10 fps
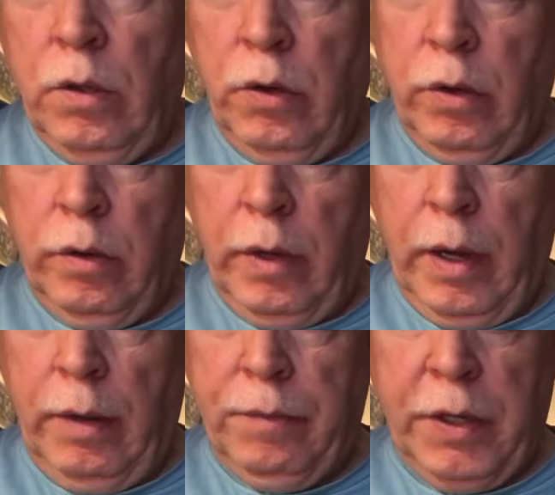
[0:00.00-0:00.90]

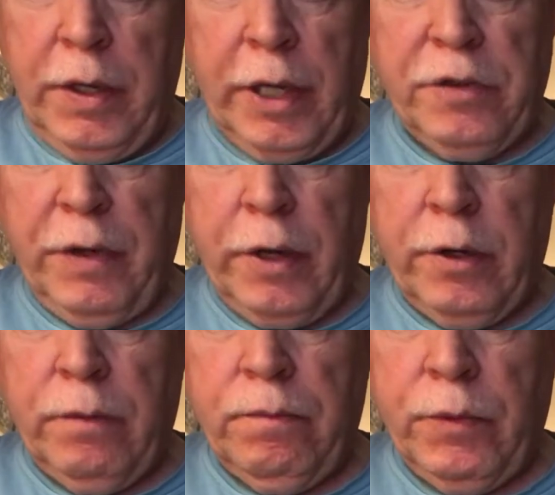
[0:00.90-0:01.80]
Your index
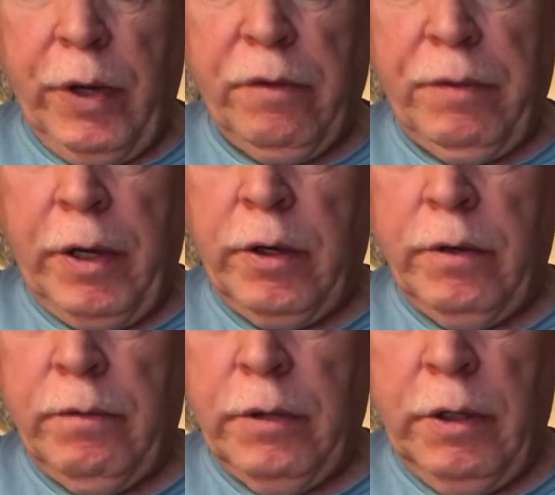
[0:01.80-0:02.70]
finger, ring
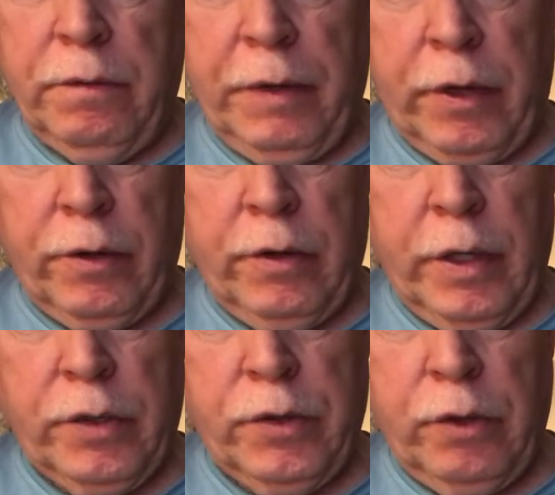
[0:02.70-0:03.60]
finger, little finger
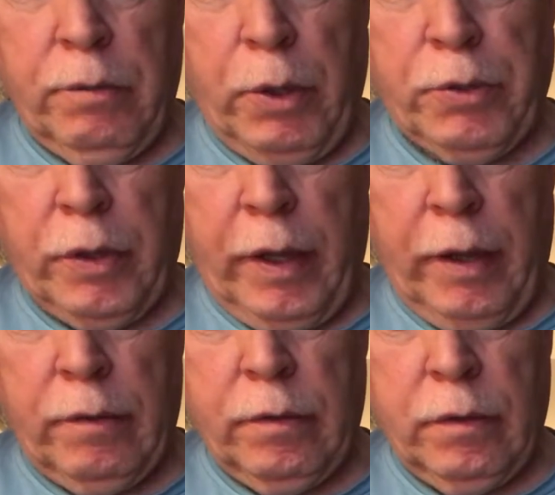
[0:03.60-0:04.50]
is doing most of that.